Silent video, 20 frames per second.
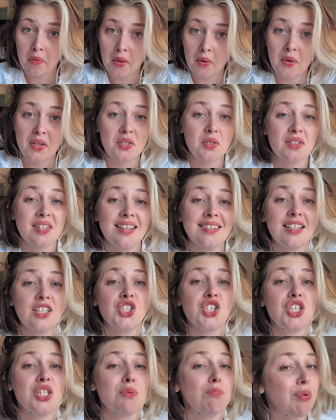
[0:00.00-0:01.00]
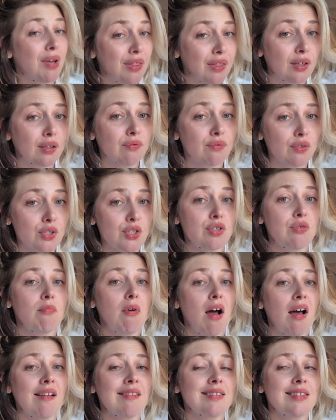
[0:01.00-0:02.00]
Okay, so it sounds like she's been there for 2
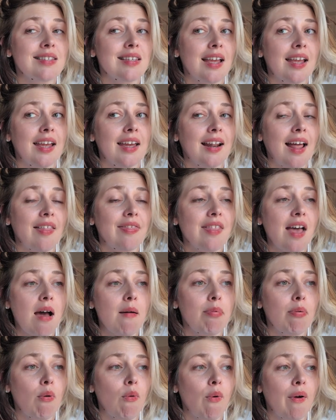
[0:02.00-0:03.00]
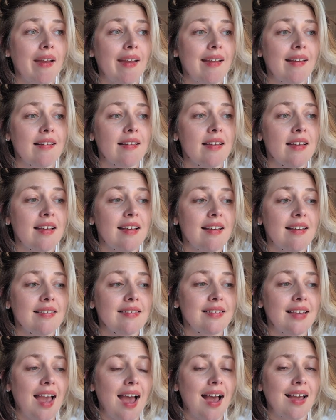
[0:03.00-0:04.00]
months, and at that point,
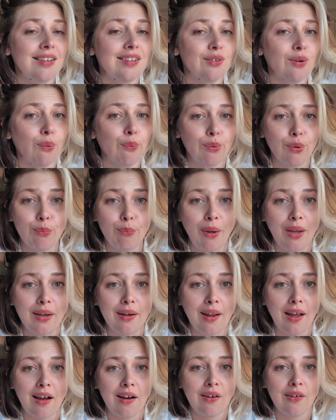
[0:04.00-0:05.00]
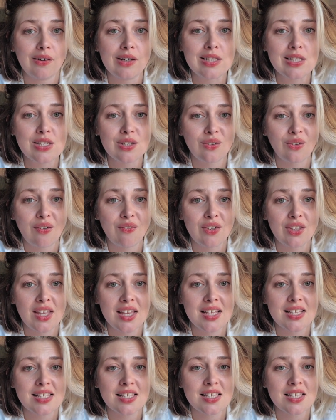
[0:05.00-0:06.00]
yeah, you're a roommate now, and so
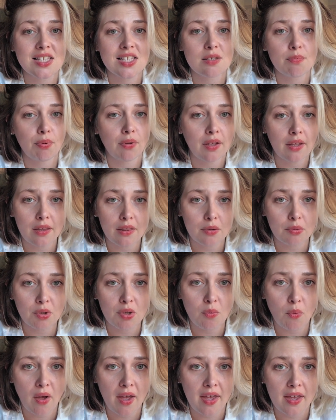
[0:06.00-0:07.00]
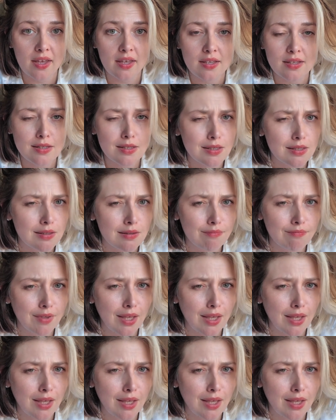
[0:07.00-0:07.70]
everything's split 3 ways.